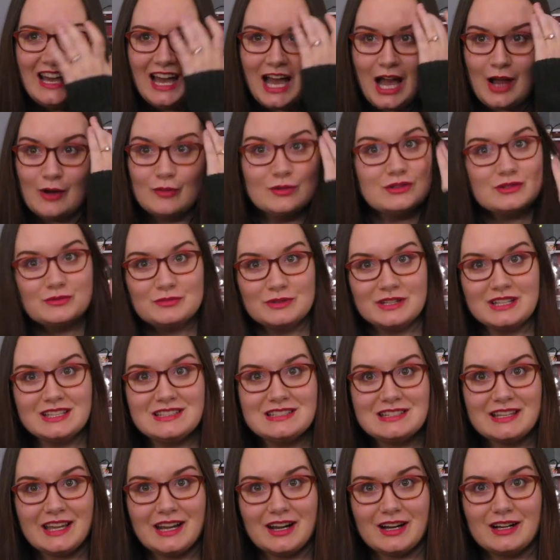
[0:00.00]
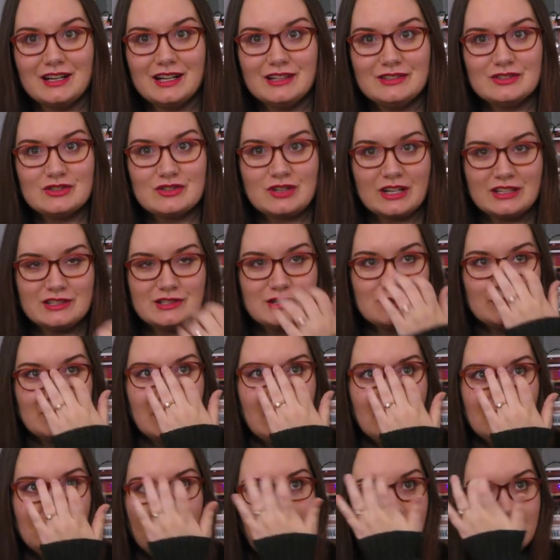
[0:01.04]
I was really scared and stressed
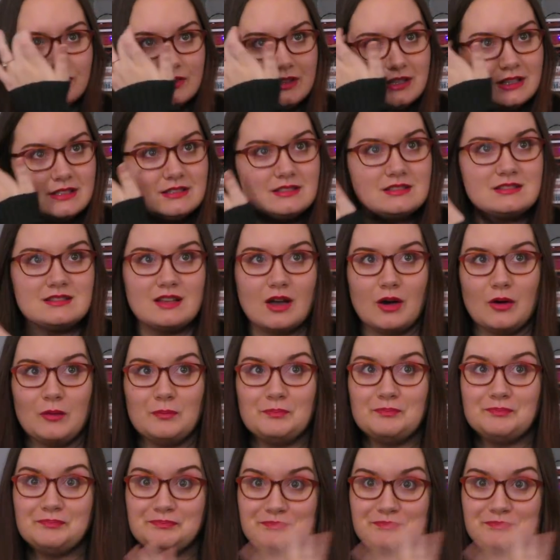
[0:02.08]
throughout a lot of it, so.